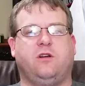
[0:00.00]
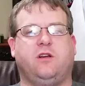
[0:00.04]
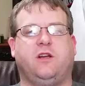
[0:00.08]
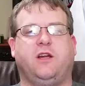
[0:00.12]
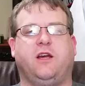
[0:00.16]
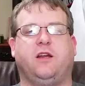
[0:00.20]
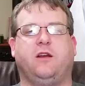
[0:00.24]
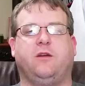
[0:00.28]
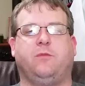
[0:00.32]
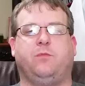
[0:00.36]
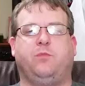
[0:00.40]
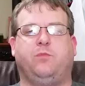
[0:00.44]

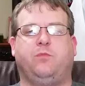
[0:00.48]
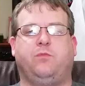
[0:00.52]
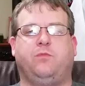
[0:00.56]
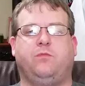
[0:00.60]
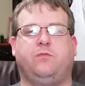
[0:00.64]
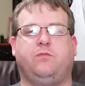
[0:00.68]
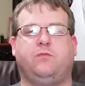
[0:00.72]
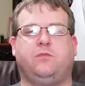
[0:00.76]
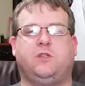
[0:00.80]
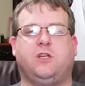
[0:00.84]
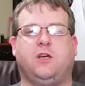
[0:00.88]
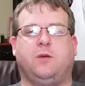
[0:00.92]
learning how
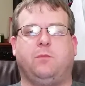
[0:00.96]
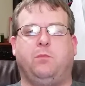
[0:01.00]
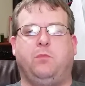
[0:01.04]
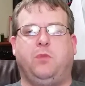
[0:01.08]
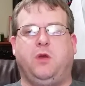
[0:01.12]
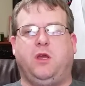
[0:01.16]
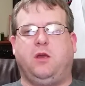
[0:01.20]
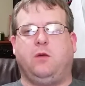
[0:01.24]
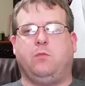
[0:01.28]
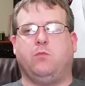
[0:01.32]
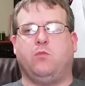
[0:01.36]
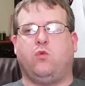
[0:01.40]
to
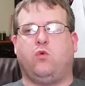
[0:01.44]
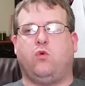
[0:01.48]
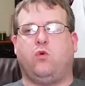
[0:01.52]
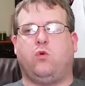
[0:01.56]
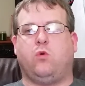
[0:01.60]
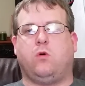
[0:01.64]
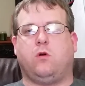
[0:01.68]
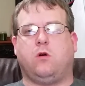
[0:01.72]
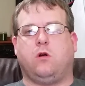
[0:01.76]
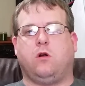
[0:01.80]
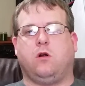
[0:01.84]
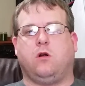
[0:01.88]
be
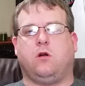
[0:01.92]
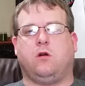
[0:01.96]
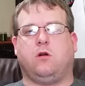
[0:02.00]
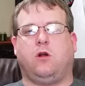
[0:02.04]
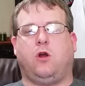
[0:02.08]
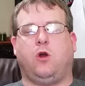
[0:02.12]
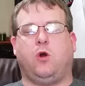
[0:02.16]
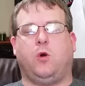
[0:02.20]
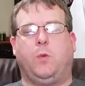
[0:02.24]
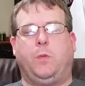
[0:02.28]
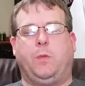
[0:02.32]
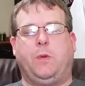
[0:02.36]

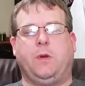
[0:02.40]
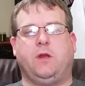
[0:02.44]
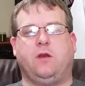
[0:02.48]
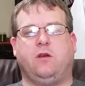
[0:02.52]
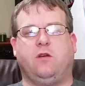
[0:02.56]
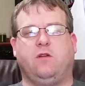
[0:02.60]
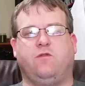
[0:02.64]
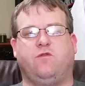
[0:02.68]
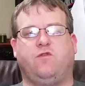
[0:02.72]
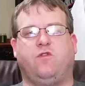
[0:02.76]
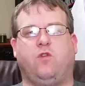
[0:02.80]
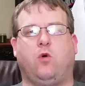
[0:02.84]
more
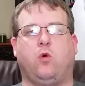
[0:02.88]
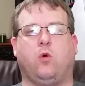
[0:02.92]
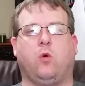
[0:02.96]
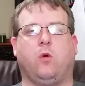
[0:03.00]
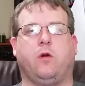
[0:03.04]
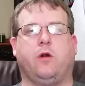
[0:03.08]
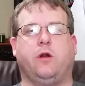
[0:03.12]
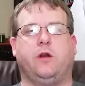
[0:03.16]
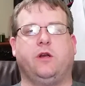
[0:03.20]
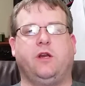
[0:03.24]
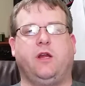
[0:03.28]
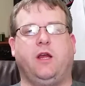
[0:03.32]
open and
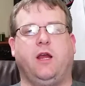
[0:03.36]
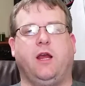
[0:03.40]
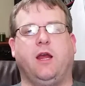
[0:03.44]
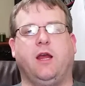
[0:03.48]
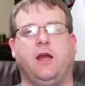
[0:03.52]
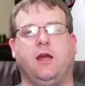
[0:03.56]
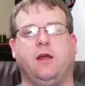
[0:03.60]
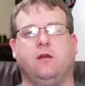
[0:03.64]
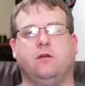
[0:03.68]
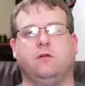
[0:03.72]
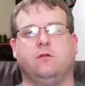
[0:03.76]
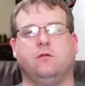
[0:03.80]
forward
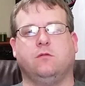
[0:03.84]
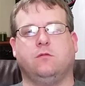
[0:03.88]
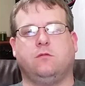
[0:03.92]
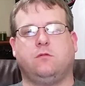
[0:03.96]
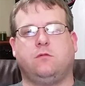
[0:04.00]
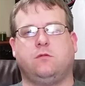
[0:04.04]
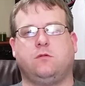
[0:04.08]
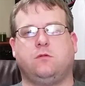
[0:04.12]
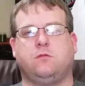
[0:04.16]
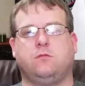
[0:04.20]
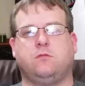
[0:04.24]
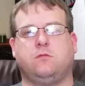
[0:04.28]
and
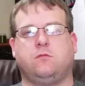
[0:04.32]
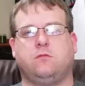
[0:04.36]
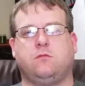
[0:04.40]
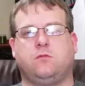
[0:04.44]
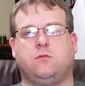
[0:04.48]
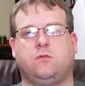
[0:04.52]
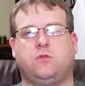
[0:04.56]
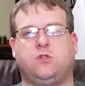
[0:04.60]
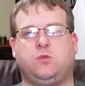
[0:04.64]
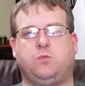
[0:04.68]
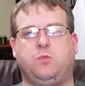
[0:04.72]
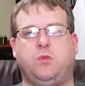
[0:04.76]

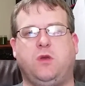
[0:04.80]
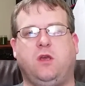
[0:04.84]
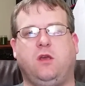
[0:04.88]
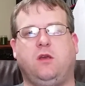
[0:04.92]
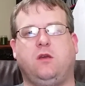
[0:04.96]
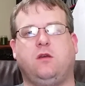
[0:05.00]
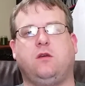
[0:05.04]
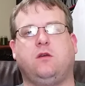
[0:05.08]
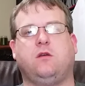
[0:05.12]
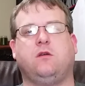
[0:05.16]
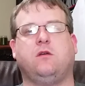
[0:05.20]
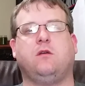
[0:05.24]

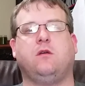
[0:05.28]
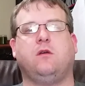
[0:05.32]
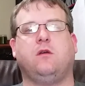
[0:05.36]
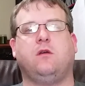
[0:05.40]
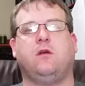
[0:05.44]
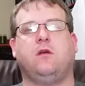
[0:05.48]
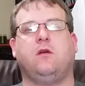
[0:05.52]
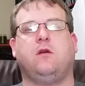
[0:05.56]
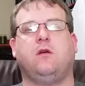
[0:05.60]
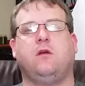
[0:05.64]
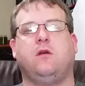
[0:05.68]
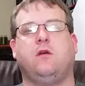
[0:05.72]
speak
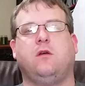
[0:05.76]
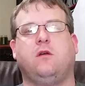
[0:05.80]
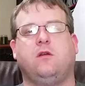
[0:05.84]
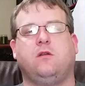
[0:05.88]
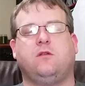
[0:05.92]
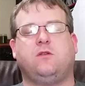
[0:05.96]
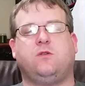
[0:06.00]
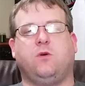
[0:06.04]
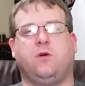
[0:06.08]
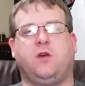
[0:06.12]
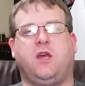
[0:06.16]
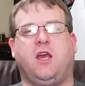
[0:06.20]

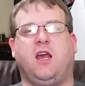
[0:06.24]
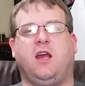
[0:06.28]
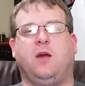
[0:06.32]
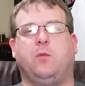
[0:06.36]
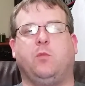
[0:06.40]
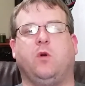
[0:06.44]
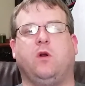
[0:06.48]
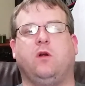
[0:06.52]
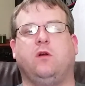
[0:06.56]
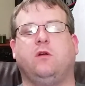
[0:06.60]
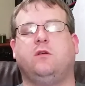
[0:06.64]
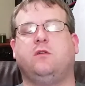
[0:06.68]
to a
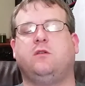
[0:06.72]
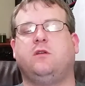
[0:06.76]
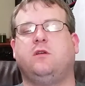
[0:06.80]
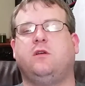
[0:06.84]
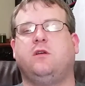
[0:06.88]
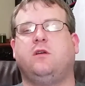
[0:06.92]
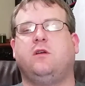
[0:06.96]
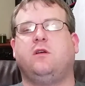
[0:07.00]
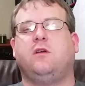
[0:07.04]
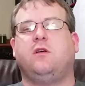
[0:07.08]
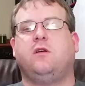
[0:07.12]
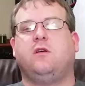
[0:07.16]
camera.
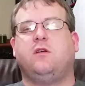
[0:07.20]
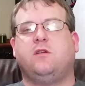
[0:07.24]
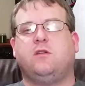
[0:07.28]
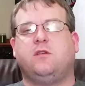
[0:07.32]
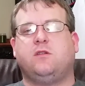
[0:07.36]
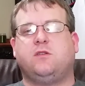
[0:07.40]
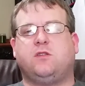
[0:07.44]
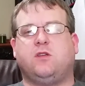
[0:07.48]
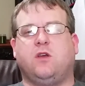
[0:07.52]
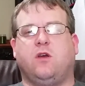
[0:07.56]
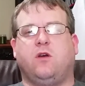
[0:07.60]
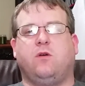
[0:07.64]

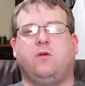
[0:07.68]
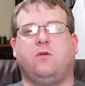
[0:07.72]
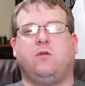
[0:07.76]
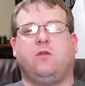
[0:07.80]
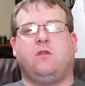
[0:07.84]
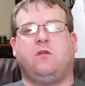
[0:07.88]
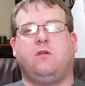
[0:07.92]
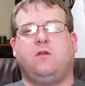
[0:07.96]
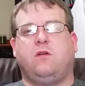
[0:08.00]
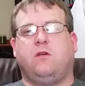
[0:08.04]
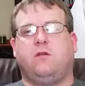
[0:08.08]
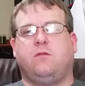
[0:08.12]

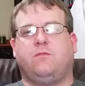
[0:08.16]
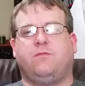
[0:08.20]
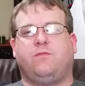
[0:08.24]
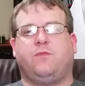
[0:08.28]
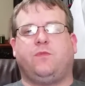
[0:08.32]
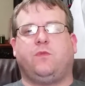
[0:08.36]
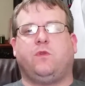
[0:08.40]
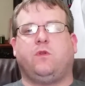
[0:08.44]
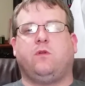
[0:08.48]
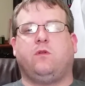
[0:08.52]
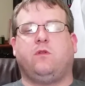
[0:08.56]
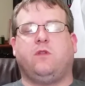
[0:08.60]
So
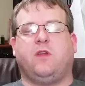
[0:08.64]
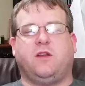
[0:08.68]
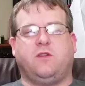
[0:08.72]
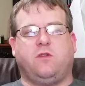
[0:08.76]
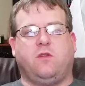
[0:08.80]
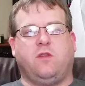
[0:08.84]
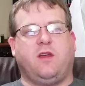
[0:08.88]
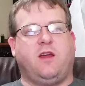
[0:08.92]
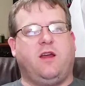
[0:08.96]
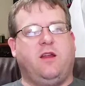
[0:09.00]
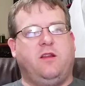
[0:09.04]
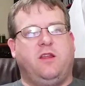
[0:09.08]

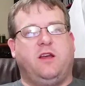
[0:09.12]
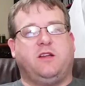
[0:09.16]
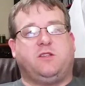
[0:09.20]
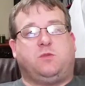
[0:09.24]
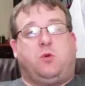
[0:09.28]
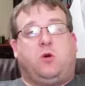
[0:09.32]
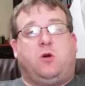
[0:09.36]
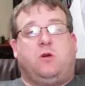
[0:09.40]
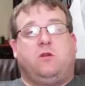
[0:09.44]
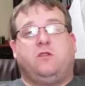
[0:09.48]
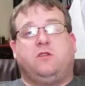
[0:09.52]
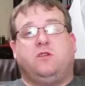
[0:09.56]

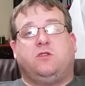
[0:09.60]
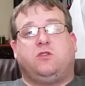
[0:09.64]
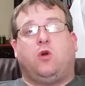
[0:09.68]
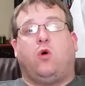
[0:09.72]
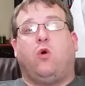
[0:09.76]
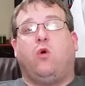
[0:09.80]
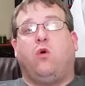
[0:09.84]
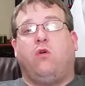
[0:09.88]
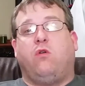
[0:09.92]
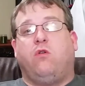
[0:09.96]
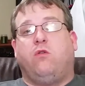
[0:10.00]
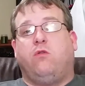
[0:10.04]
that's part of the
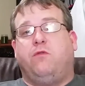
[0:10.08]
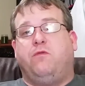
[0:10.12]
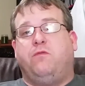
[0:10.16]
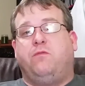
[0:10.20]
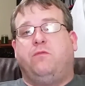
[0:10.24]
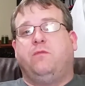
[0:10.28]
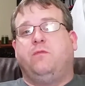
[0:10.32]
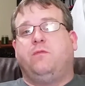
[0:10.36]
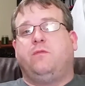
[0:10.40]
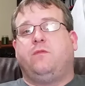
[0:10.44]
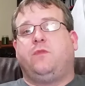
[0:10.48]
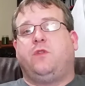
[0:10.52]

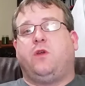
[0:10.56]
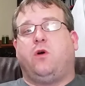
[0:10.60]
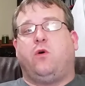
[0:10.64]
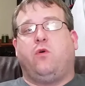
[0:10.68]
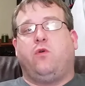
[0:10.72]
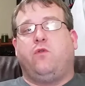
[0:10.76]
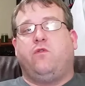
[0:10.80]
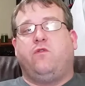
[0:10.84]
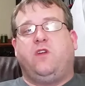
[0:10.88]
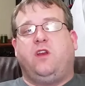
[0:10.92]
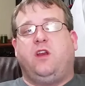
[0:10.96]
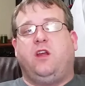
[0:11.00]

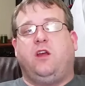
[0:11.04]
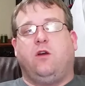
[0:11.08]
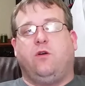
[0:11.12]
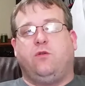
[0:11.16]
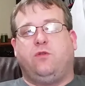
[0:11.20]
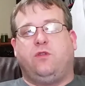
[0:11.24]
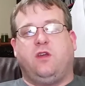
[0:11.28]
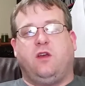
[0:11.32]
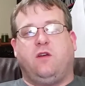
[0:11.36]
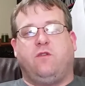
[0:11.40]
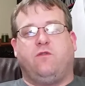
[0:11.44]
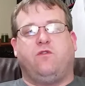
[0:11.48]
whole
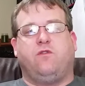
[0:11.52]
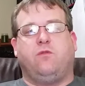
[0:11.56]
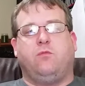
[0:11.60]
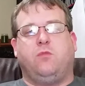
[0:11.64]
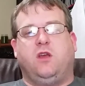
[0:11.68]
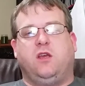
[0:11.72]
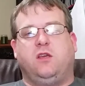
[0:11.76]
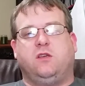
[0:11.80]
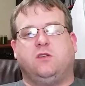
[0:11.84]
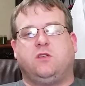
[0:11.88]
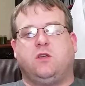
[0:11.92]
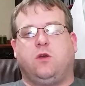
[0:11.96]
video thing
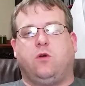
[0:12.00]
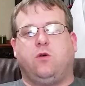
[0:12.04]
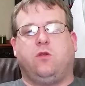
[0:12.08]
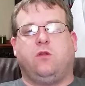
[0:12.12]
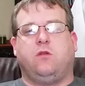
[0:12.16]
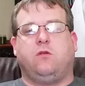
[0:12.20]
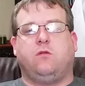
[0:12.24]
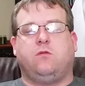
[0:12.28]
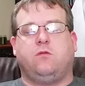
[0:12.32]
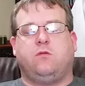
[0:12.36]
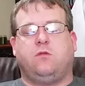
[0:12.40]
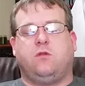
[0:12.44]
for me,
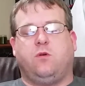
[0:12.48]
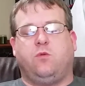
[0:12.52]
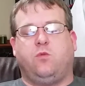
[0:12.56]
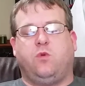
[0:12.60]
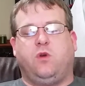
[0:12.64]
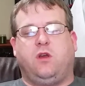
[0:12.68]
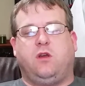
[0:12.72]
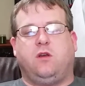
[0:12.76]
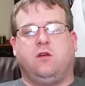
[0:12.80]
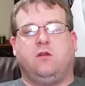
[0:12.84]
so